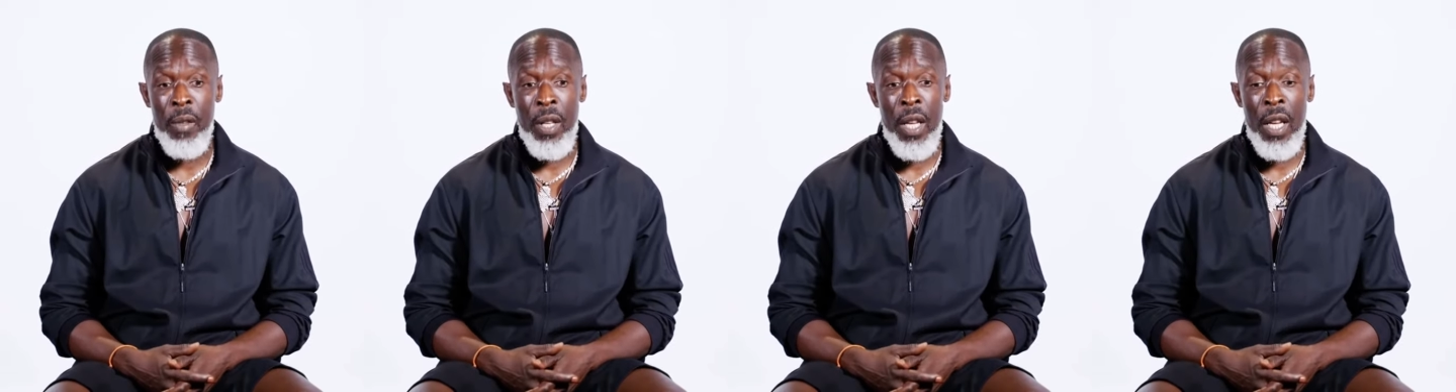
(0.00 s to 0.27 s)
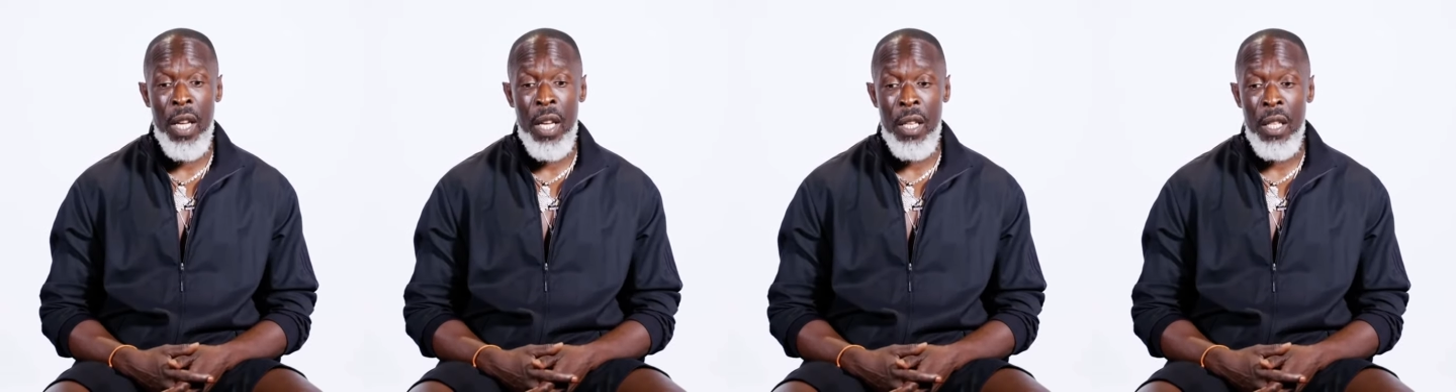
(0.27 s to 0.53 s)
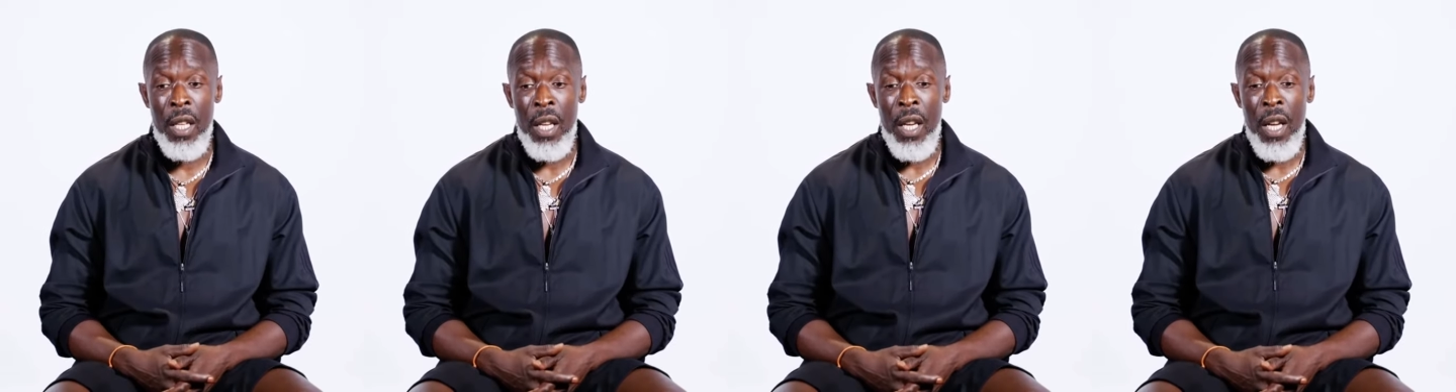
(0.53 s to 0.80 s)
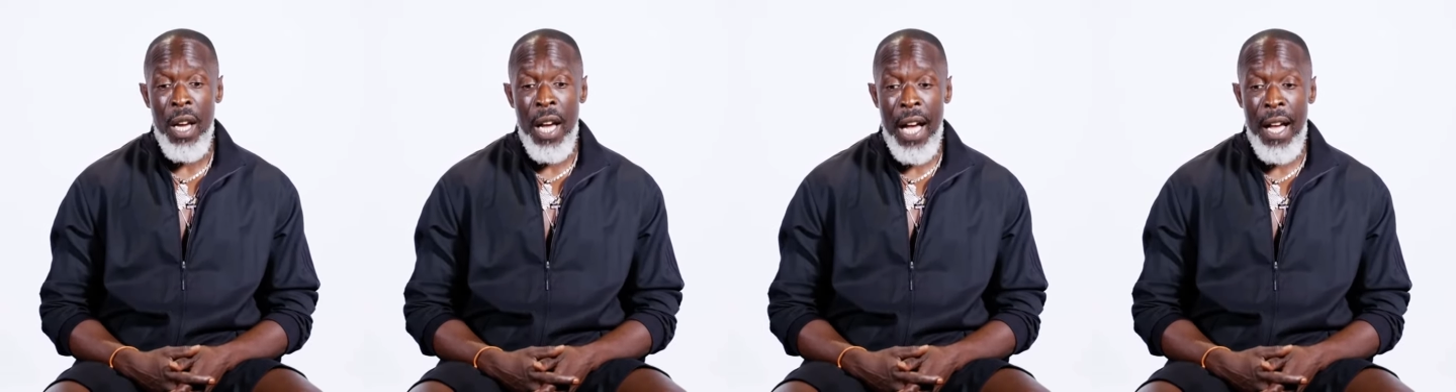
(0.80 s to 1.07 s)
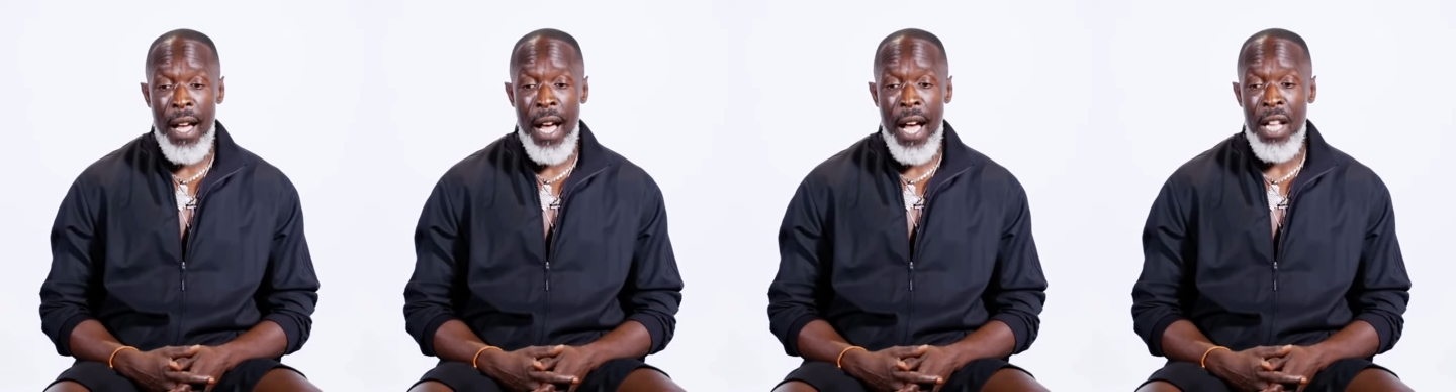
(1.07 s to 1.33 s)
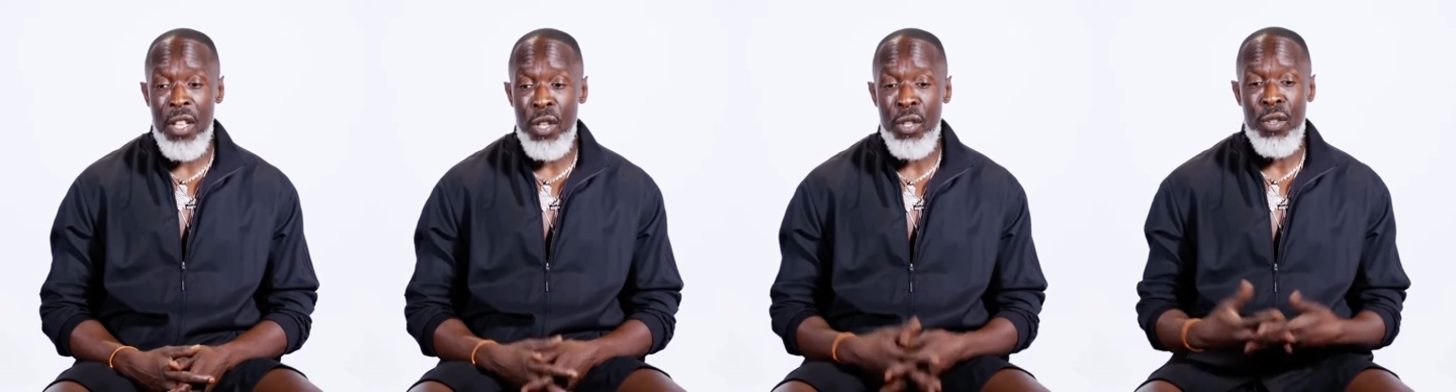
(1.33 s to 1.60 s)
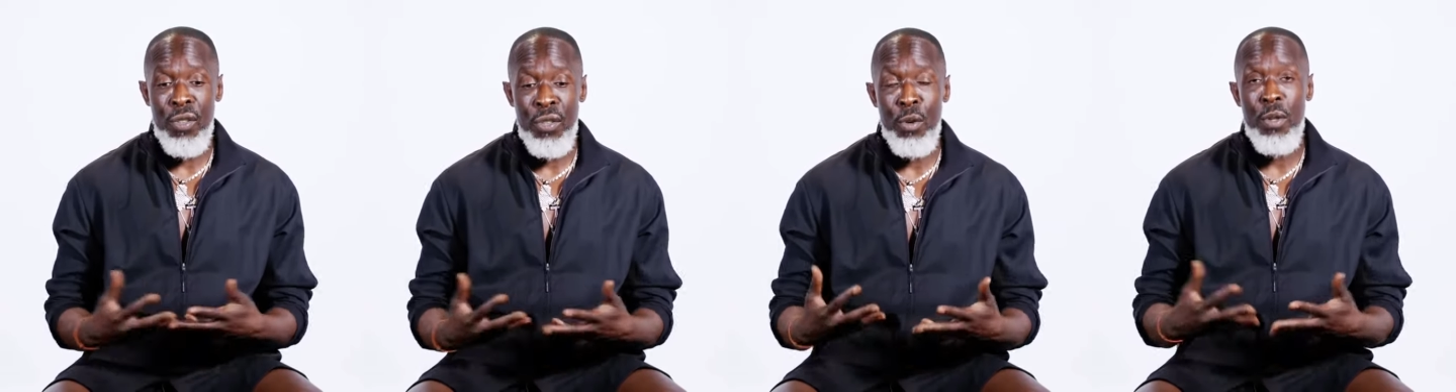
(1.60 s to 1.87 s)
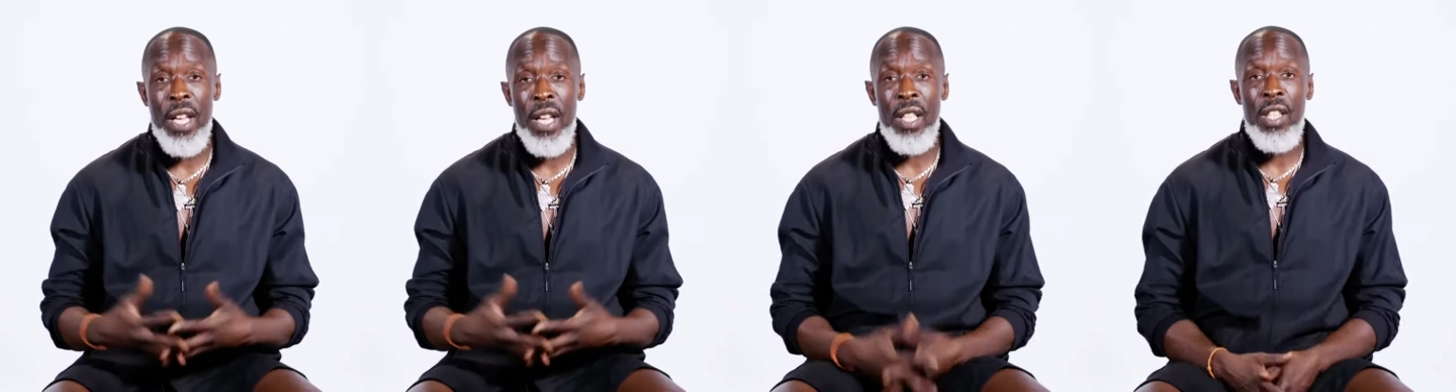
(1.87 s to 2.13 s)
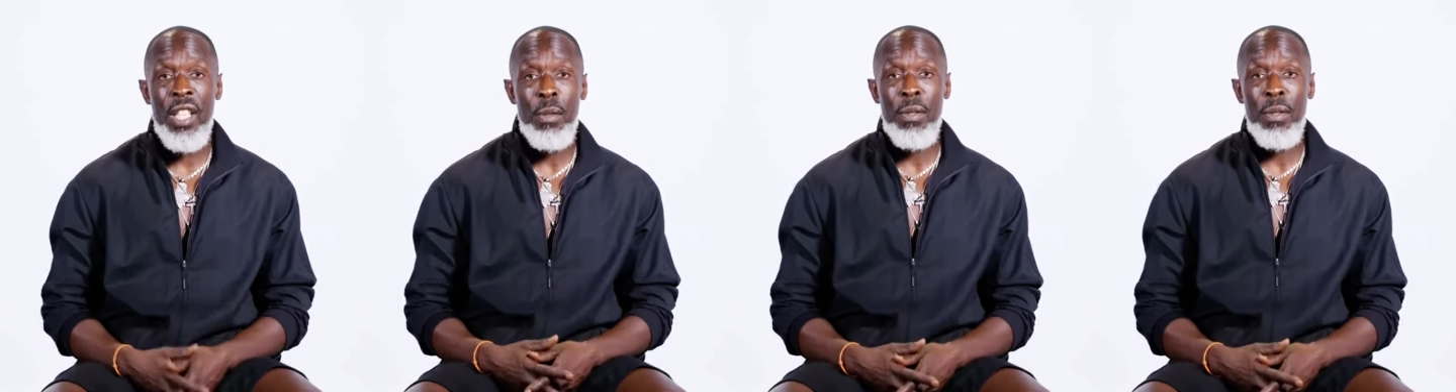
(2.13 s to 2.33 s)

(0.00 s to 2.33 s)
and I just knew that this